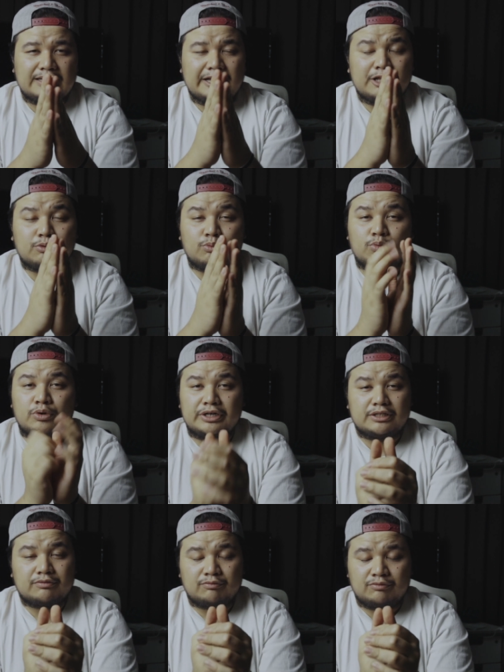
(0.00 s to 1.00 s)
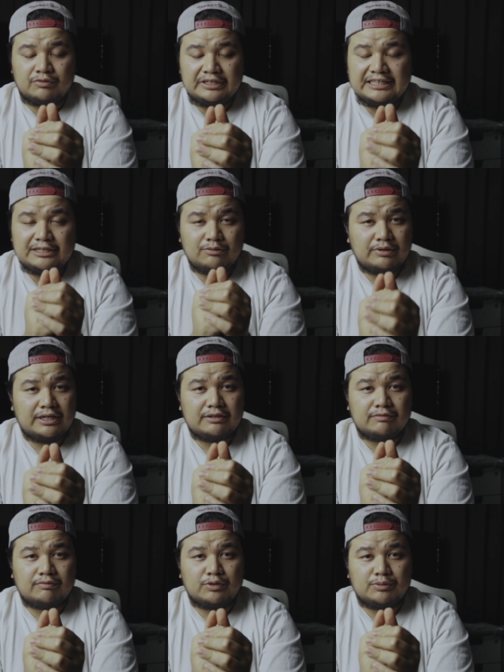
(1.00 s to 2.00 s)
it worked really
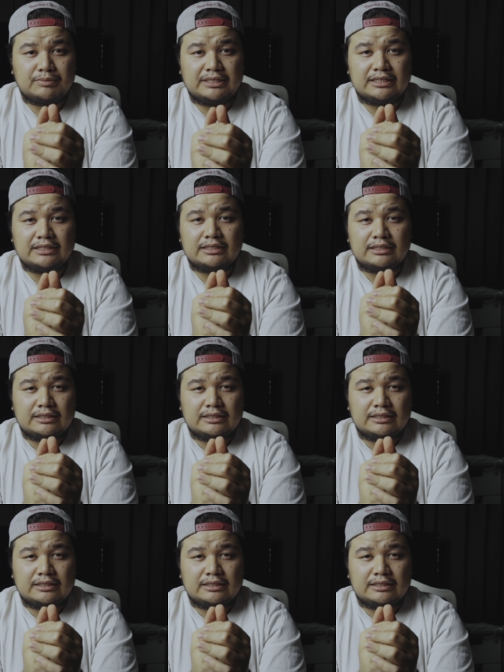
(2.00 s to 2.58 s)
well for me.